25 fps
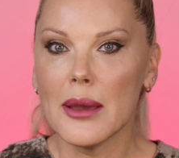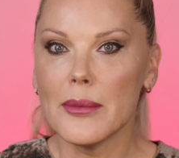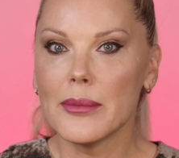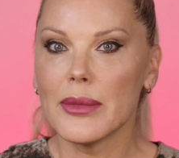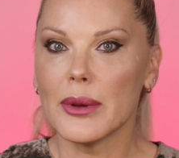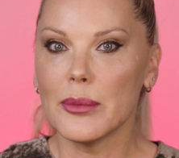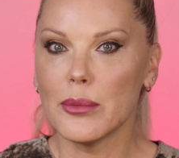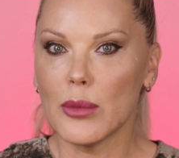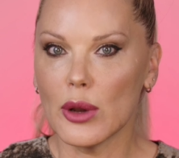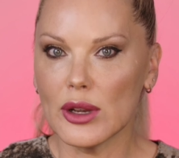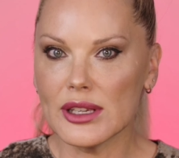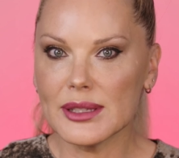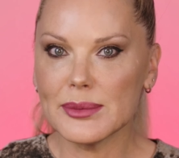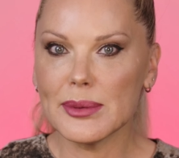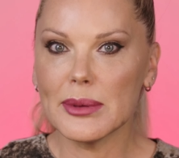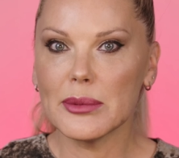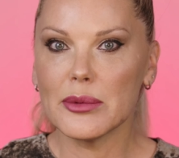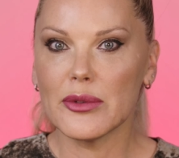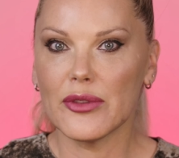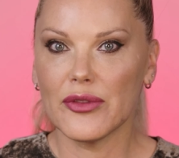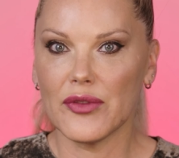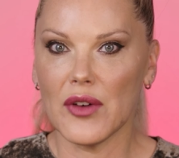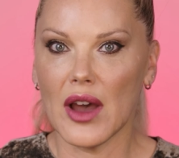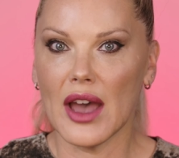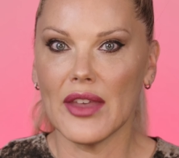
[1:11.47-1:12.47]
but most people
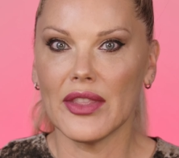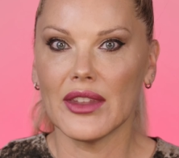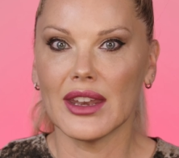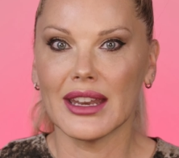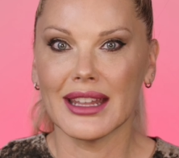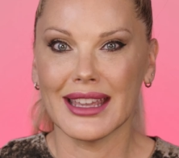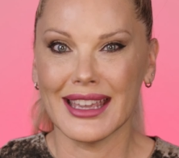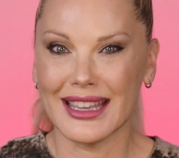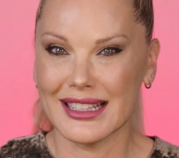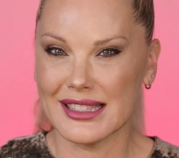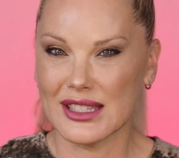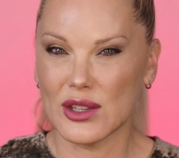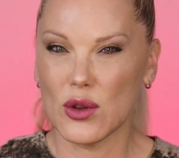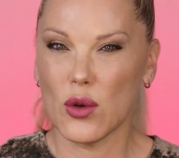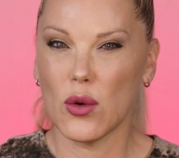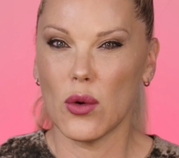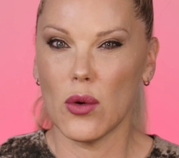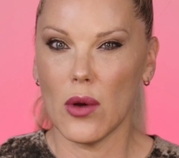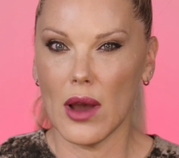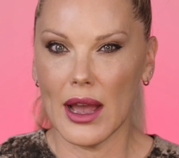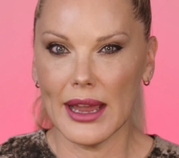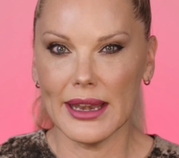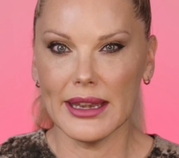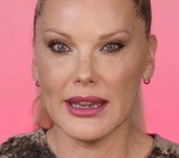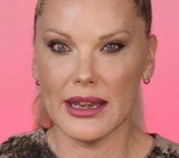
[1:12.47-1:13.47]
find that it gets
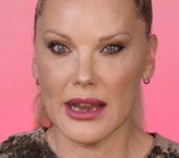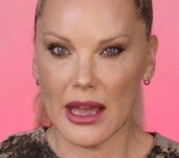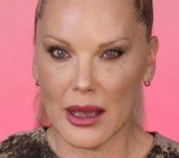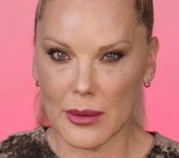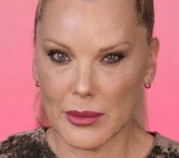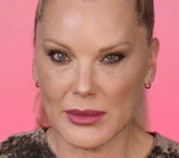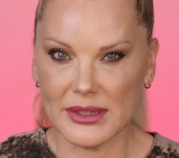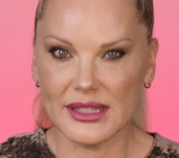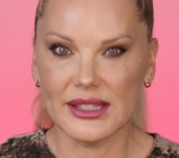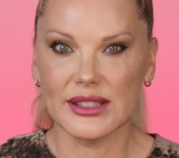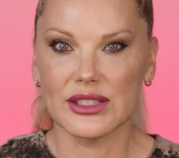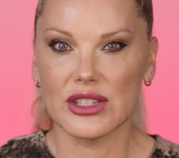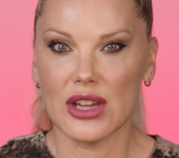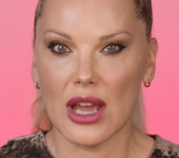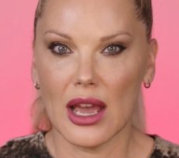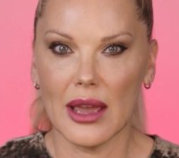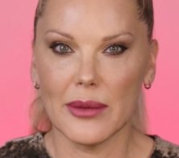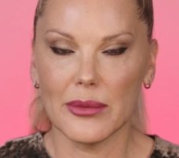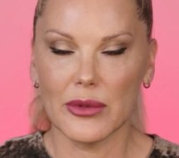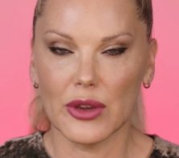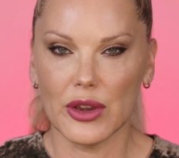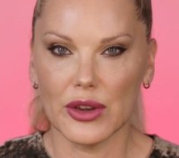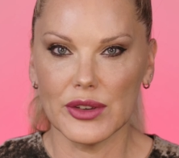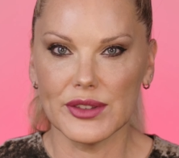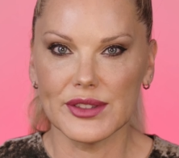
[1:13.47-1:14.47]
quite numb as
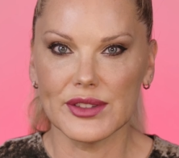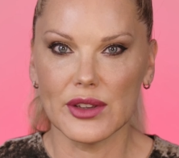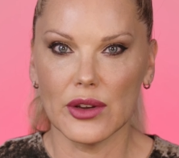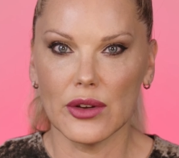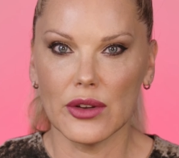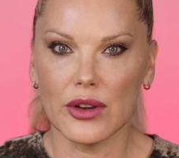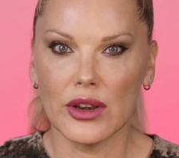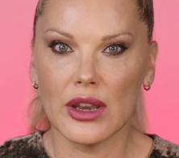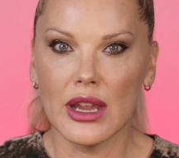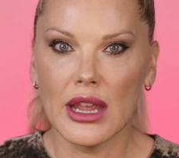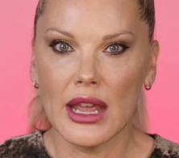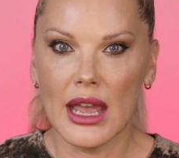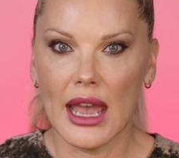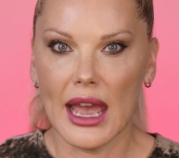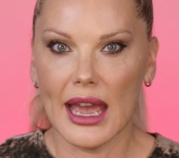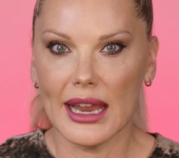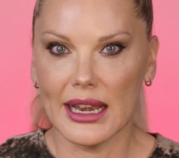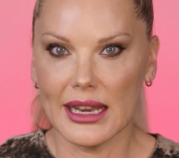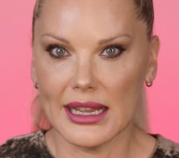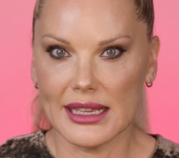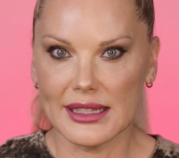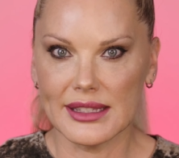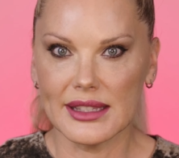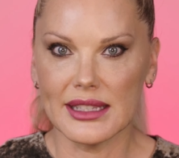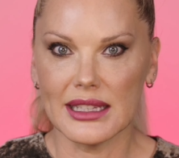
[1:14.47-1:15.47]
time goes on
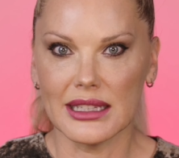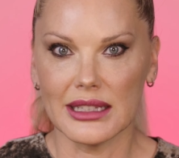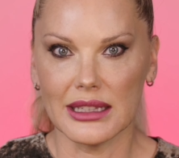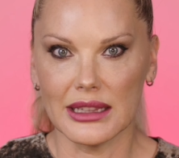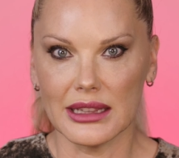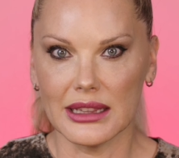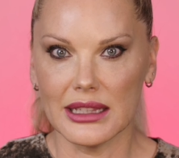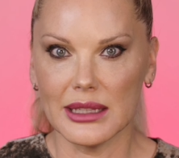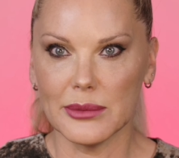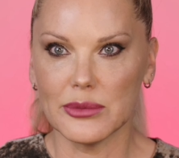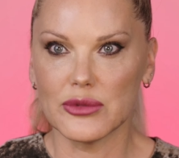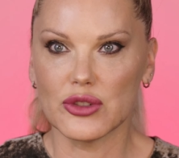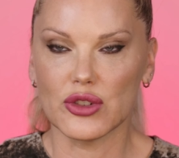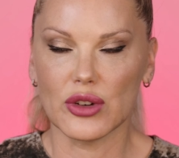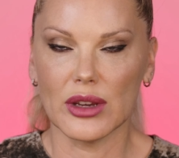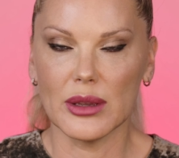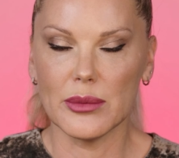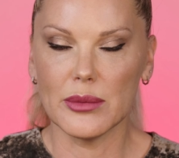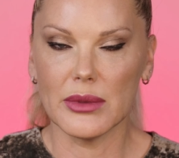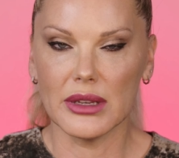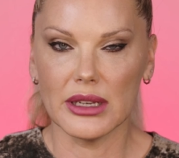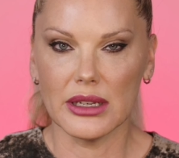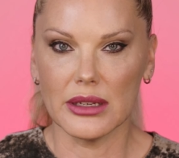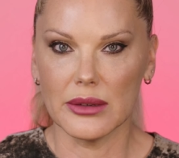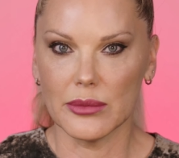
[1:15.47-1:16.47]
and as the lip
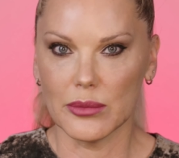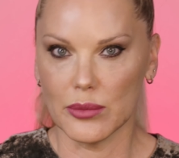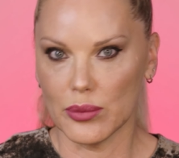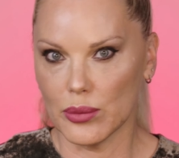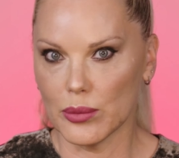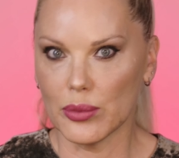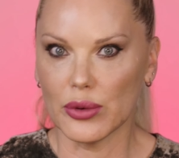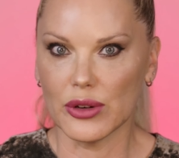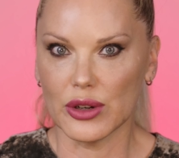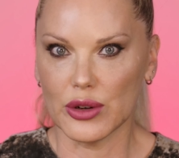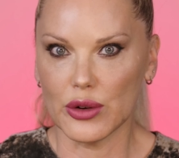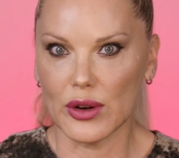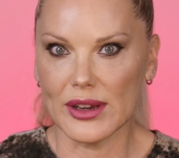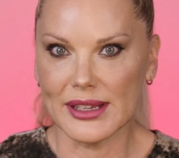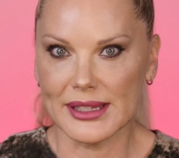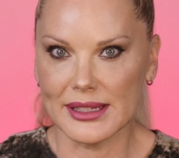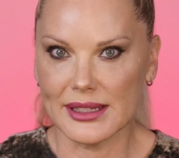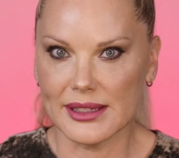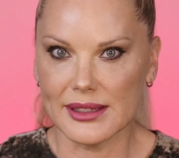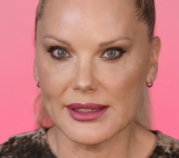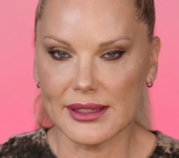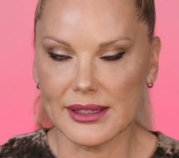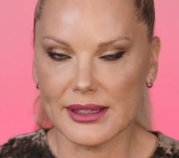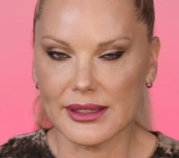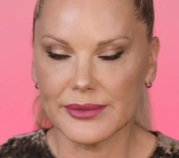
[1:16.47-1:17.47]
treatment
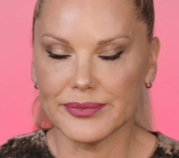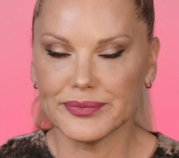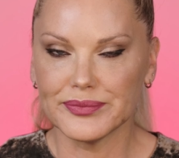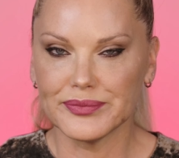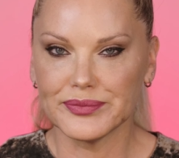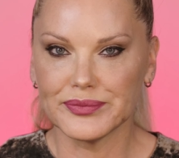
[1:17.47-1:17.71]
progresses.